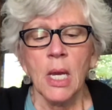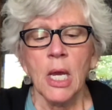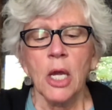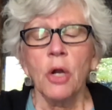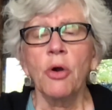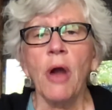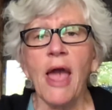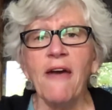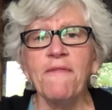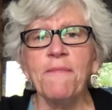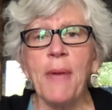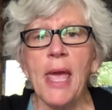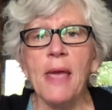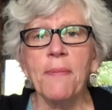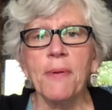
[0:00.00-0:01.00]
Graph
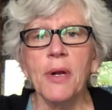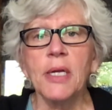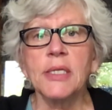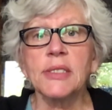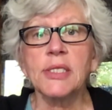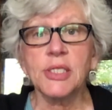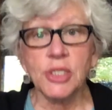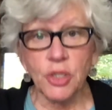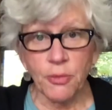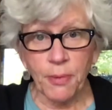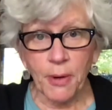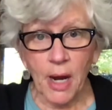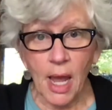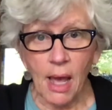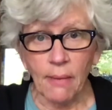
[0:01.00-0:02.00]
paper is super
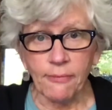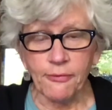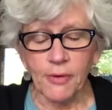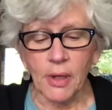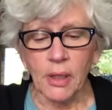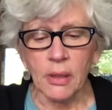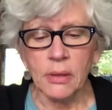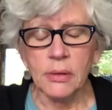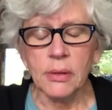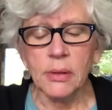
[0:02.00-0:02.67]
helpful.